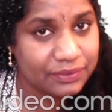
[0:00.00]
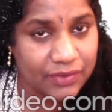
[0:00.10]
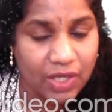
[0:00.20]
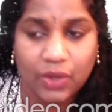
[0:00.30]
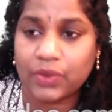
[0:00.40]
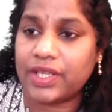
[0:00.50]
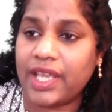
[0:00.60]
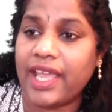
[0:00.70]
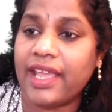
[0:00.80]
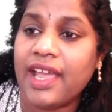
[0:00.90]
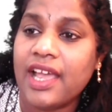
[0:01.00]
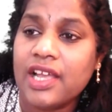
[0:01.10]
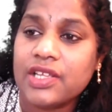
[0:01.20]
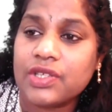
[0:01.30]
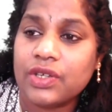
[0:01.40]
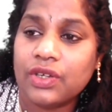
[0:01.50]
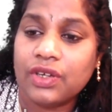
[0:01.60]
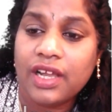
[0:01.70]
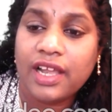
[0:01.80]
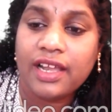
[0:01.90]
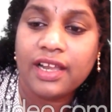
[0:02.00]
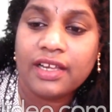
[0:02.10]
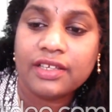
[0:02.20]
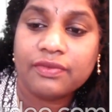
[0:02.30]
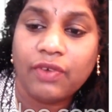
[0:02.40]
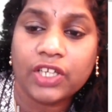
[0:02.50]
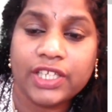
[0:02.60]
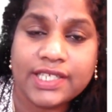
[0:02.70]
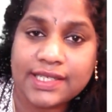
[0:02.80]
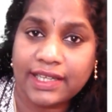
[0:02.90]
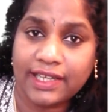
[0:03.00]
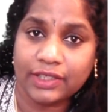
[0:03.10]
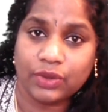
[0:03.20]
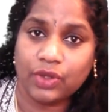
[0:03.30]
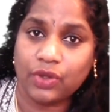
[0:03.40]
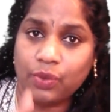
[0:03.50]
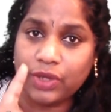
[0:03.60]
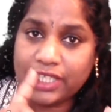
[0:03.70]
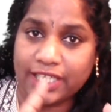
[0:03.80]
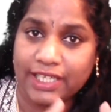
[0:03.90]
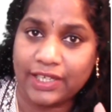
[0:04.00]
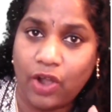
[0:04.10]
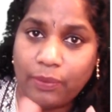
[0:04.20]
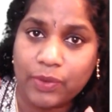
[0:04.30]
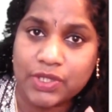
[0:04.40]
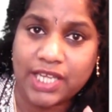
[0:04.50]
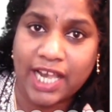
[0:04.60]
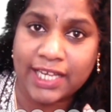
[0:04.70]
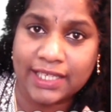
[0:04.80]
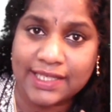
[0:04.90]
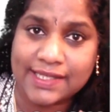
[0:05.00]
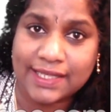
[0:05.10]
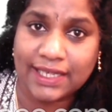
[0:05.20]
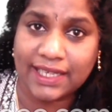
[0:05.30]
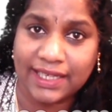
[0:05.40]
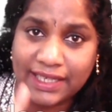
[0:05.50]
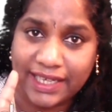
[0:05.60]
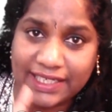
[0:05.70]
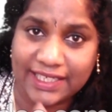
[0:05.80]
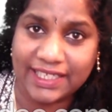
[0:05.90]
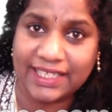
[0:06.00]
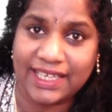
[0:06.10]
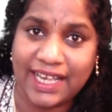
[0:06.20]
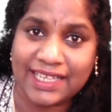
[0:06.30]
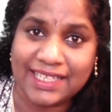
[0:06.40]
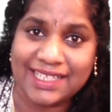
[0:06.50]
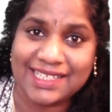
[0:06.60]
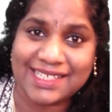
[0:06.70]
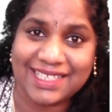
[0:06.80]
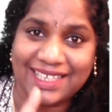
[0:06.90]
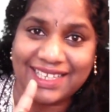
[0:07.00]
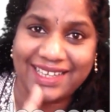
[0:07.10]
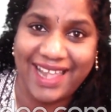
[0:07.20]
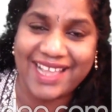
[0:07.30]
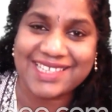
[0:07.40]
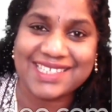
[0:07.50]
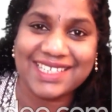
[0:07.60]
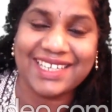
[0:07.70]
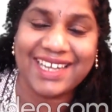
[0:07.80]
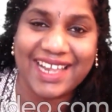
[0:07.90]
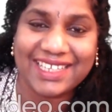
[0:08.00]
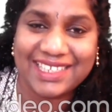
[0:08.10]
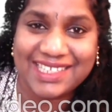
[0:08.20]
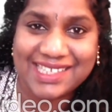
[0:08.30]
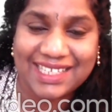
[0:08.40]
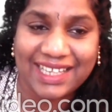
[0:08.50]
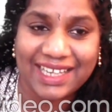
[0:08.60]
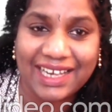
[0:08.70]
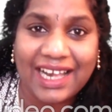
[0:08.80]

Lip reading: Okay. So what is clear to you? Vertically opposite angle is clear, interior angle is clear, exterior angle is clear.